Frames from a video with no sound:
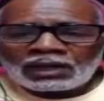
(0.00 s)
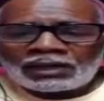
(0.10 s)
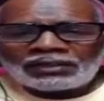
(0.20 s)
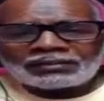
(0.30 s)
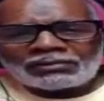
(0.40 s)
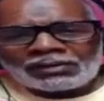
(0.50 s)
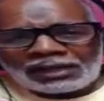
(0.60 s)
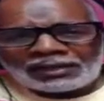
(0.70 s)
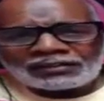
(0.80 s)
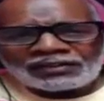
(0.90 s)
And he said,
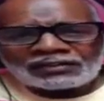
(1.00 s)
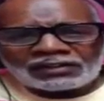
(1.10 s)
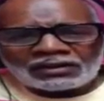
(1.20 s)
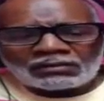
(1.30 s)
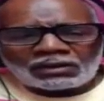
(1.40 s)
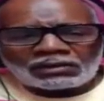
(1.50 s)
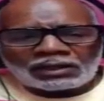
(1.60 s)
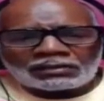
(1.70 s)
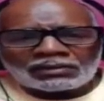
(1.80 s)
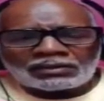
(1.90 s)
what? She still won't
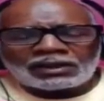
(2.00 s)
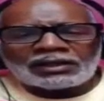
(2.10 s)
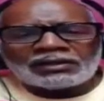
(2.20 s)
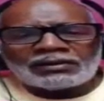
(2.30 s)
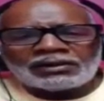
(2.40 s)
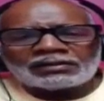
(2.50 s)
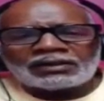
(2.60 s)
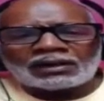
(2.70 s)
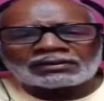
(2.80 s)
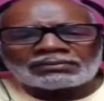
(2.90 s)
let him go. Now, here it is,
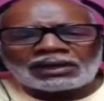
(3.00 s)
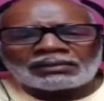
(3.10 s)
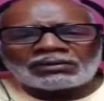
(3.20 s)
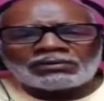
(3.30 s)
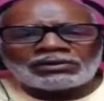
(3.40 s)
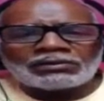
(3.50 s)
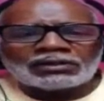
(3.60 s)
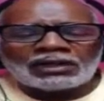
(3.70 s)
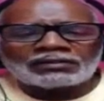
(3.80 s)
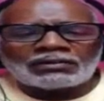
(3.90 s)
Dr. Blackman. When you
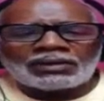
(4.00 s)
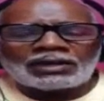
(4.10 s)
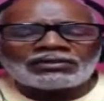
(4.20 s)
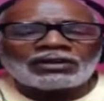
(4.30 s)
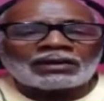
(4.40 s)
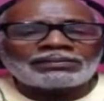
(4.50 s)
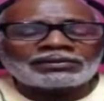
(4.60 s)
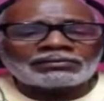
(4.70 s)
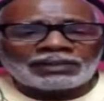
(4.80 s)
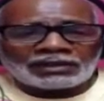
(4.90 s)
tell somebody, you got to
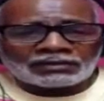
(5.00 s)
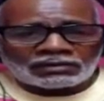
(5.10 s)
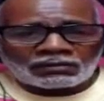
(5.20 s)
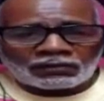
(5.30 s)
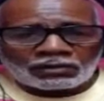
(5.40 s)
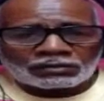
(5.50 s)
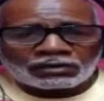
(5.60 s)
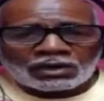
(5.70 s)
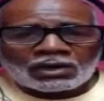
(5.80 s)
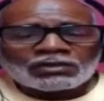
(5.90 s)
put some bass in your
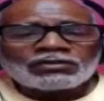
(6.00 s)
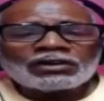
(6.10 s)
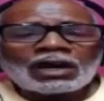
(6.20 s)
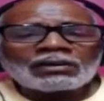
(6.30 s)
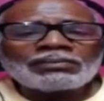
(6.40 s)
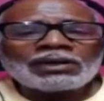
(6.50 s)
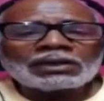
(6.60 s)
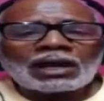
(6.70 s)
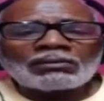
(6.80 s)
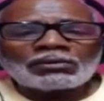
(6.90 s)
voice. You got to be
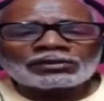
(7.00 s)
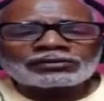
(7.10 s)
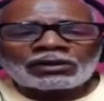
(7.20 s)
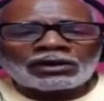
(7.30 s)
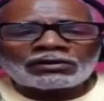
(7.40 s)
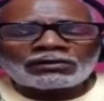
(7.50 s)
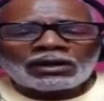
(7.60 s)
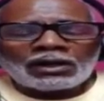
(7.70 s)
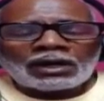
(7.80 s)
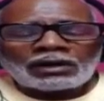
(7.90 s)
a lot more assertive.
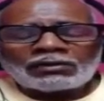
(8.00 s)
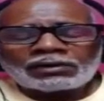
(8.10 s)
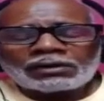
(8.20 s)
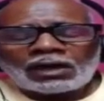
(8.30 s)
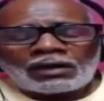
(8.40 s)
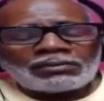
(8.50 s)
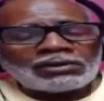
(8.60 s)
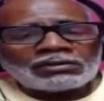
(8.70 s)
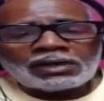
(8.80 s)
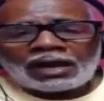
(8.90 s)

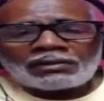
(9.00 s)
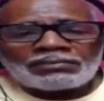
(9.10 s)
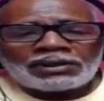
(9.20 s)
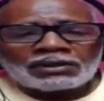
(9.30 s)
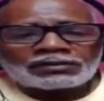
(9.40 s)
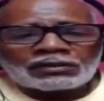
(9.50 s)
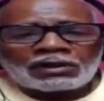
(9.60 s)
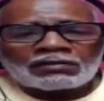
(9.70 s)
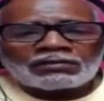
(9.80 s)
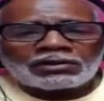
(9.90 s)
You got to be
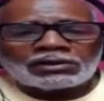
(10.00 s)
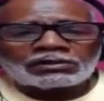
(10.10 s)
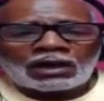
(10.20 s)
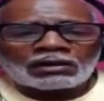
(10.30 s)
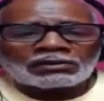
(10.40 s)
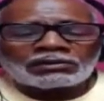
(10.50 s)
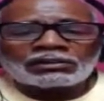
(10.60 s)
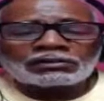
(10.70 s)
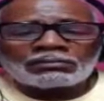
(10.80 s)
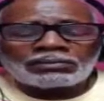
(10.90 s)
assertive when you're talking
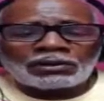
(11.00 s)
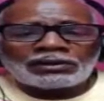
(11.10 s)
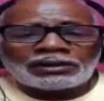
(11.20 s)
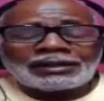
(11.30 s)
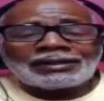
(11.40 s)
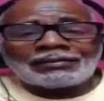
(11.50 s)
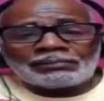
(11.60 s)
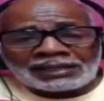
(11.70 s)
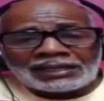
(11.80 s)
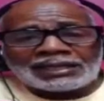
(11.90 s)
to a subordinate and they're
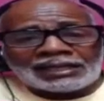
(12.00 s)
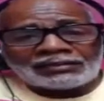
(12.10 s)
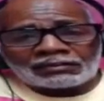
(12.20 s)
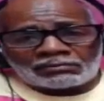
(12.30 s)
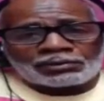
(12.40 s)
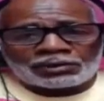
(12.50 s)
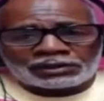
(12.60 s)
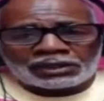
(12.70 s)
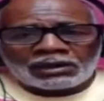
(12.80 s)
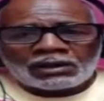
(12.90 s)
being
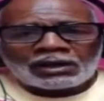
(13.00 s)
insubordinate